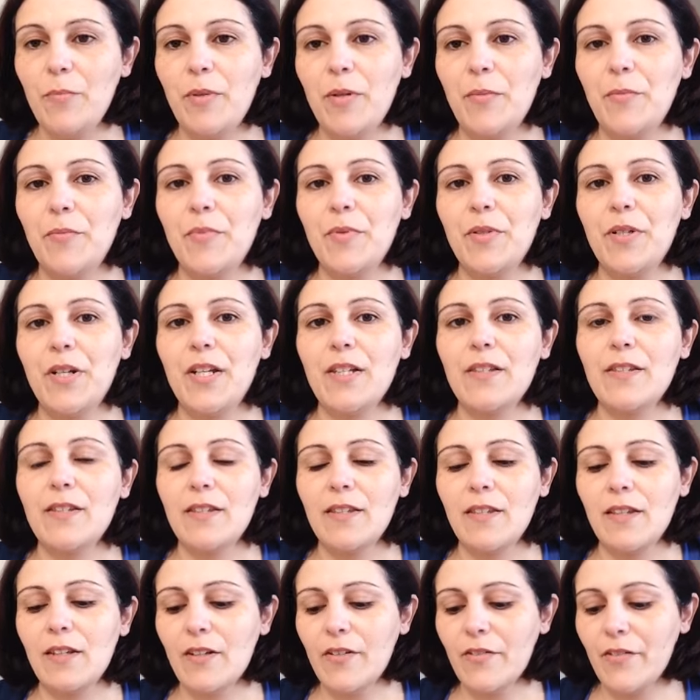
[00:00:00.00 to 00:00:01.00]
I'm
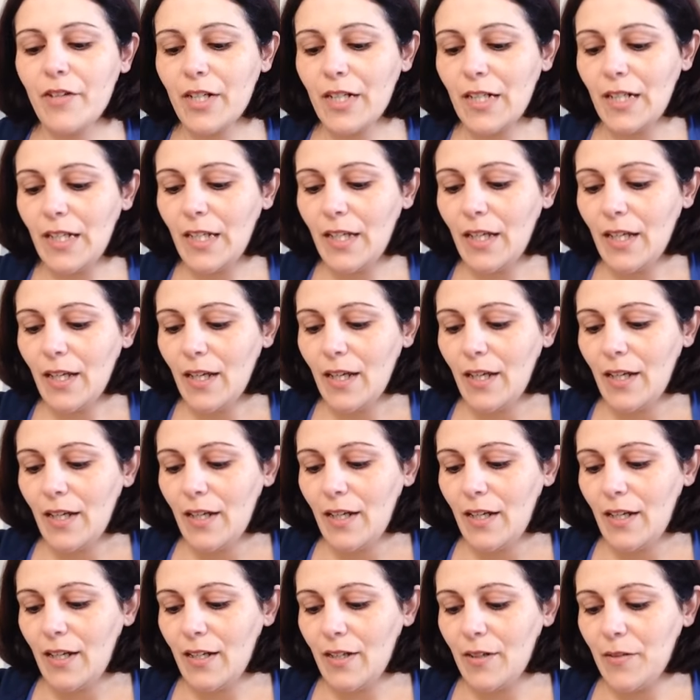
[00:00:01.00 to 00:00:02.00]
pronouncing that correctly.
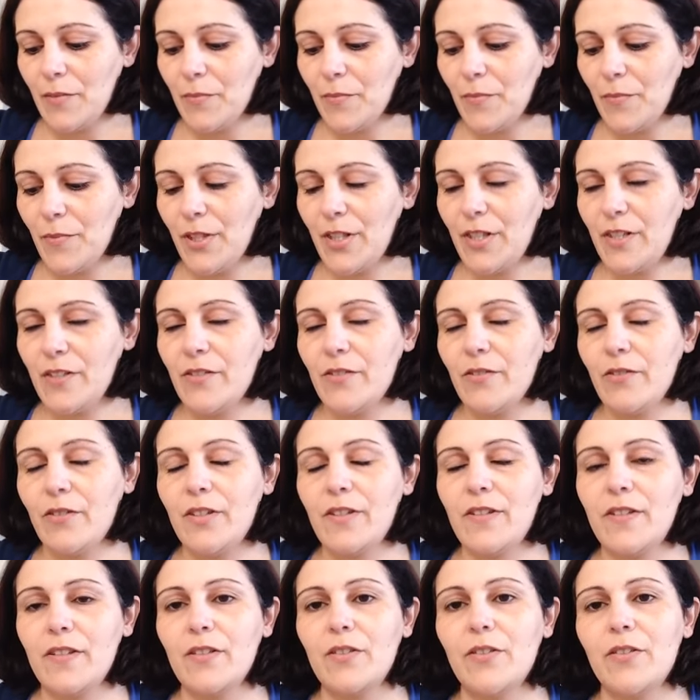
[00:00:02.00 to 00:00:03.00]
When I saw
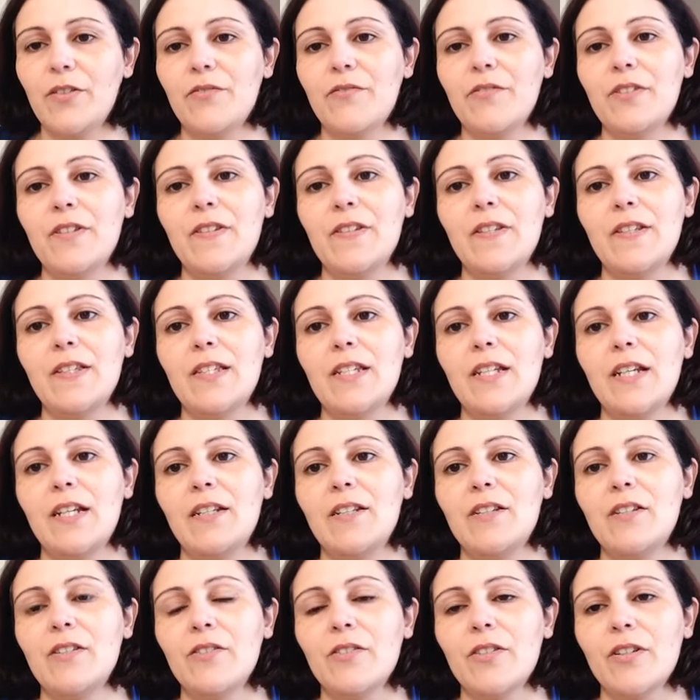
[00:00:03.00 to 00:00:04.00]
this I couldn't resist,
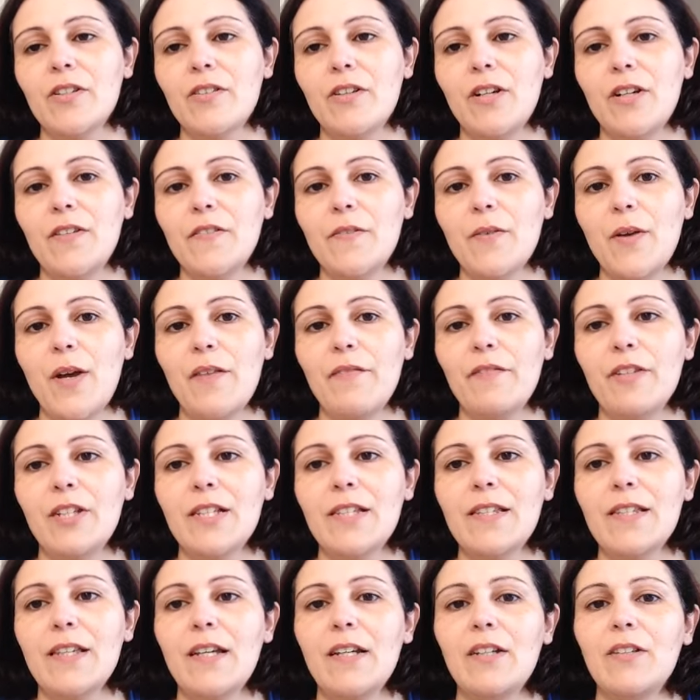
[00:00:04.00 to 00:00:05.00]
and Chilton Crafts were having a
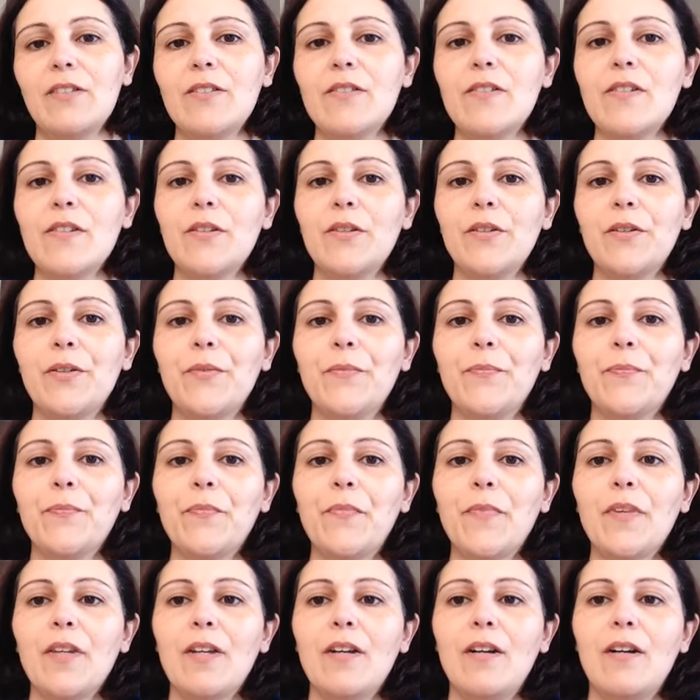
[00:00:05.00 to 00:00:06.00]
sale, so
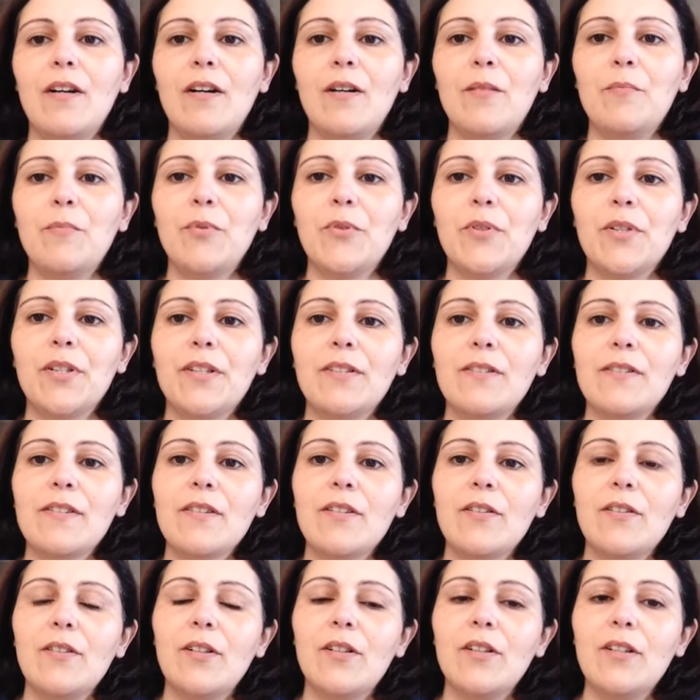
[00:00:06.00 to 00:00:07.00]
I bought it.
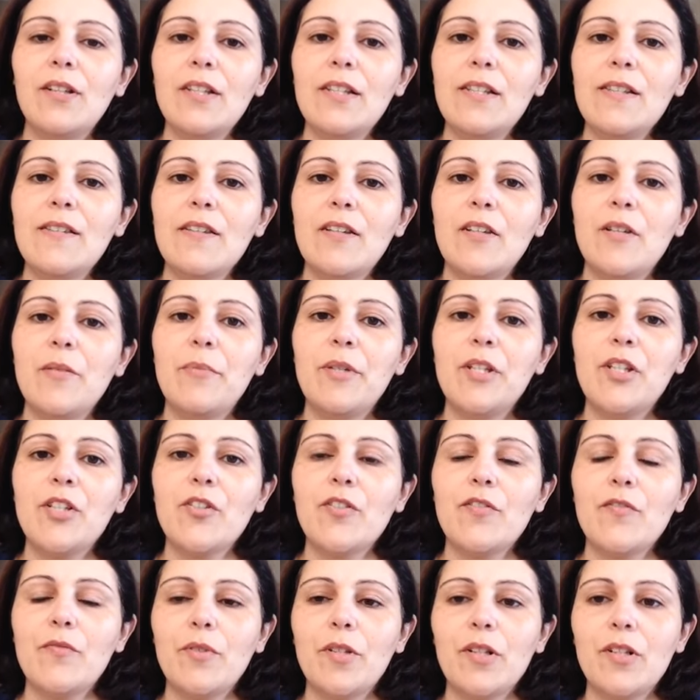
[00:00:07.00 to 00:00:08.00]
So I'll insert a
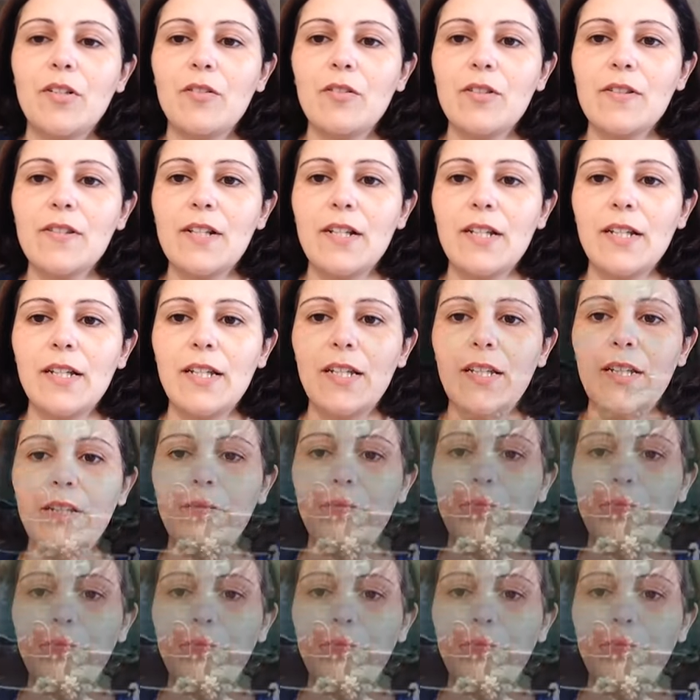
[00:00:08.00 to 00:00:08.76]
picture of what it looks like here.